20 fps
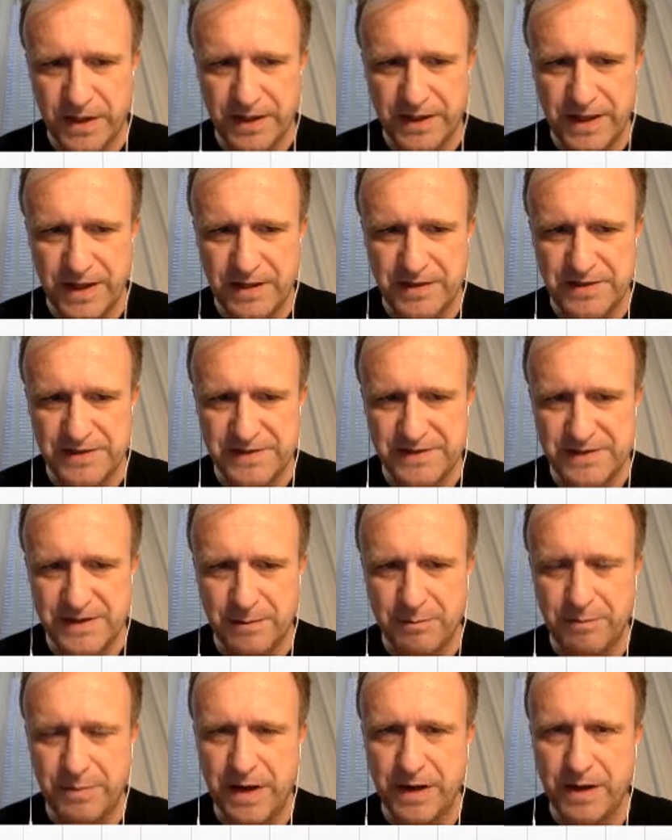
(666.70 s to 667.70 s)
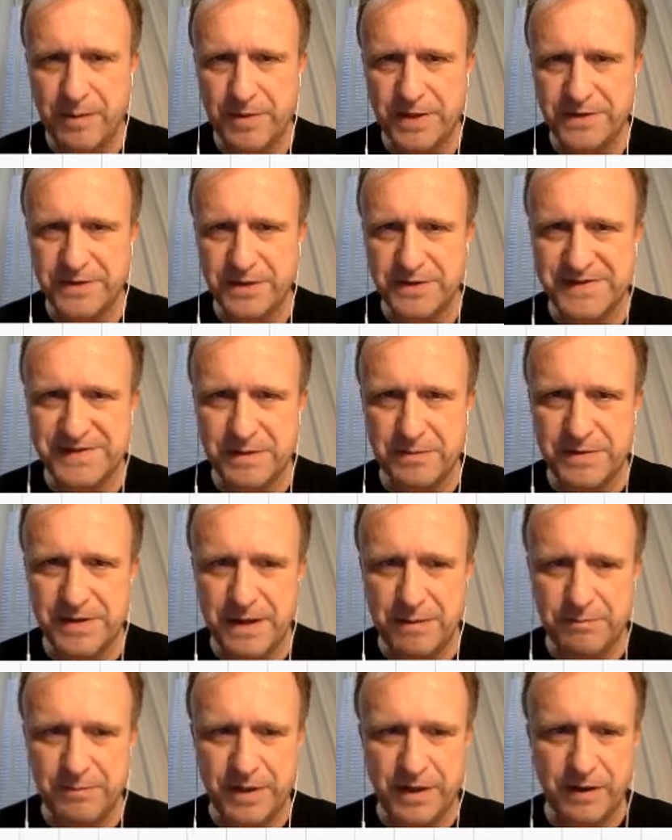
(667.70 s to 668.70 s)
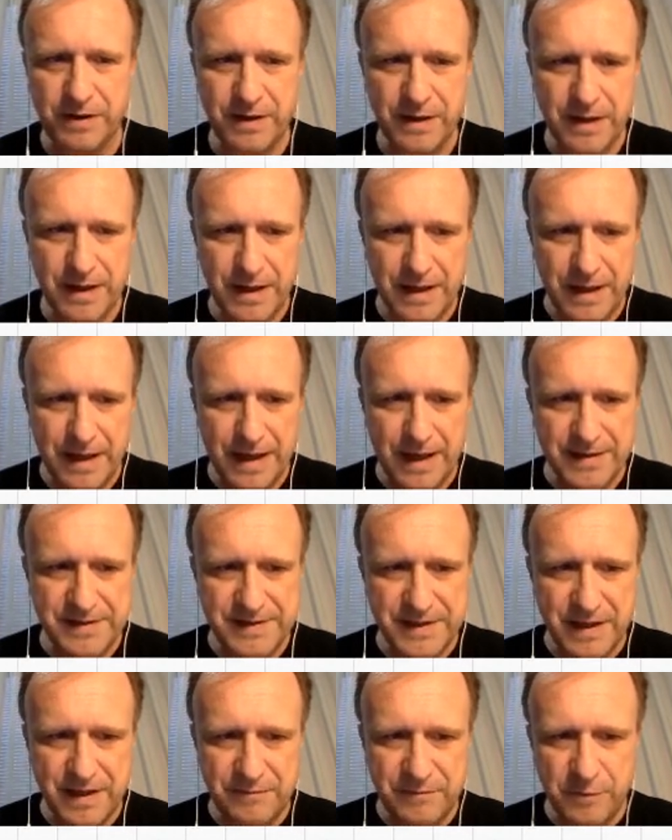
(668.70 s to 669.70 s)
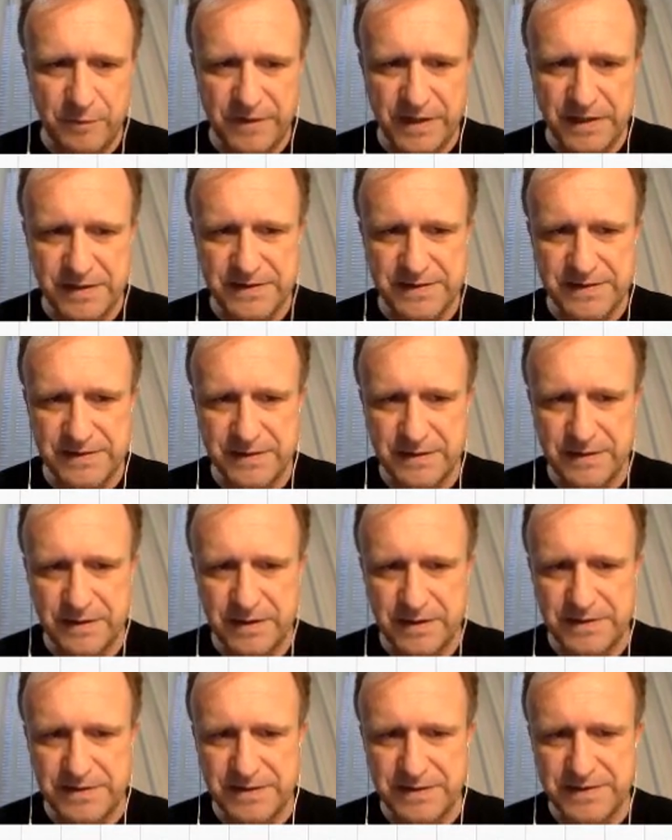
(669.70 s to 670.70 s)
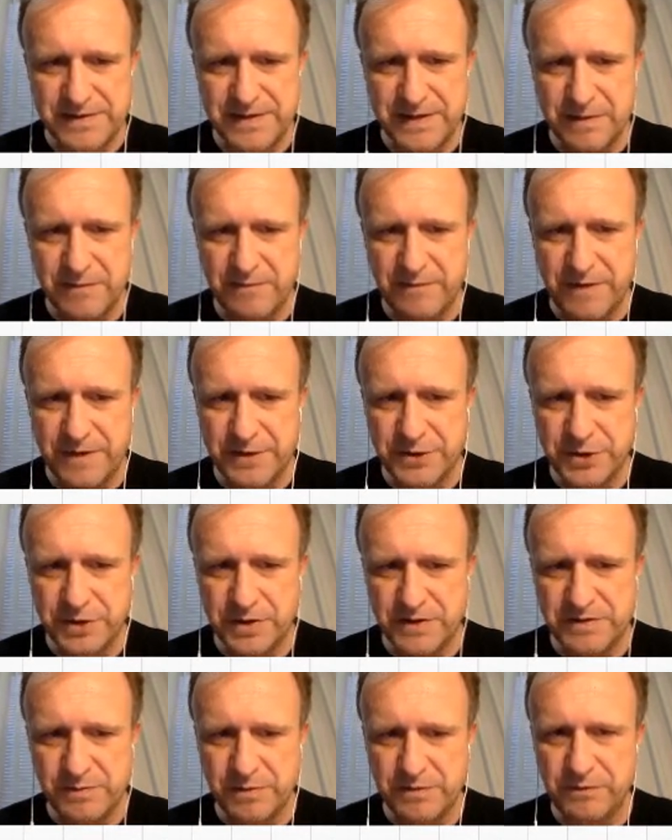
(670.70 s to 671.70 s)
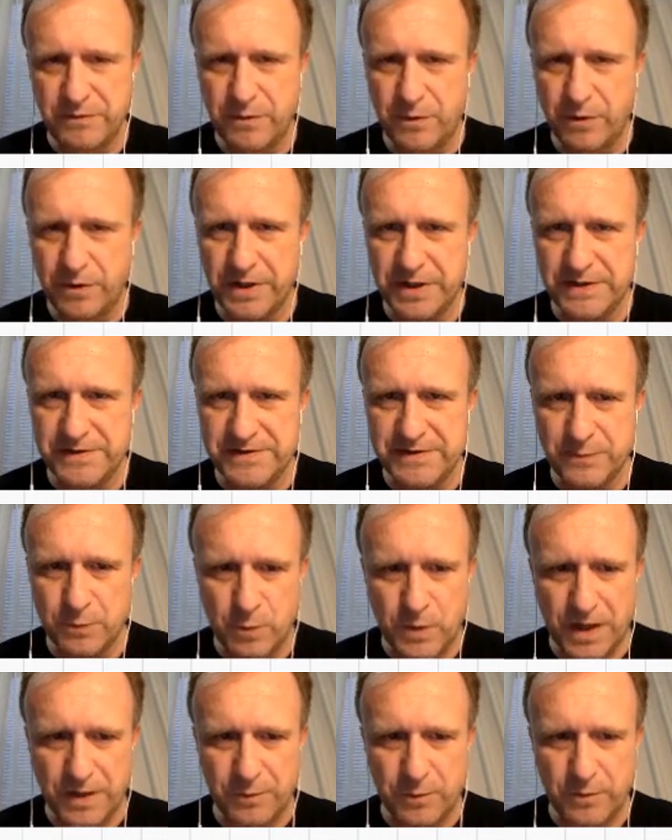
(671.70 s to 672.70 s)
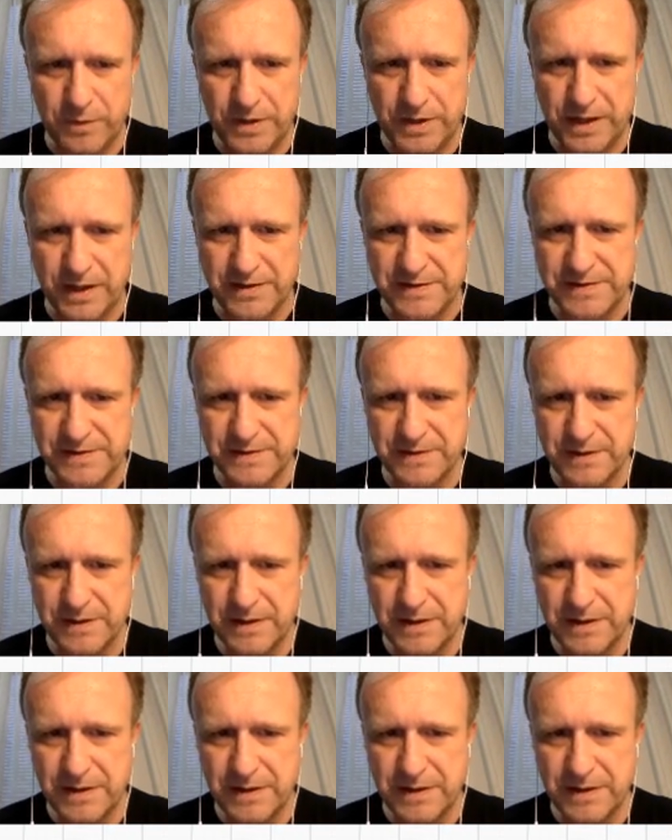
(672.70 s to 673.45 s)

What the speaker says: k is some parameter, some number, and f of x is the same function as before, it's 1 over x.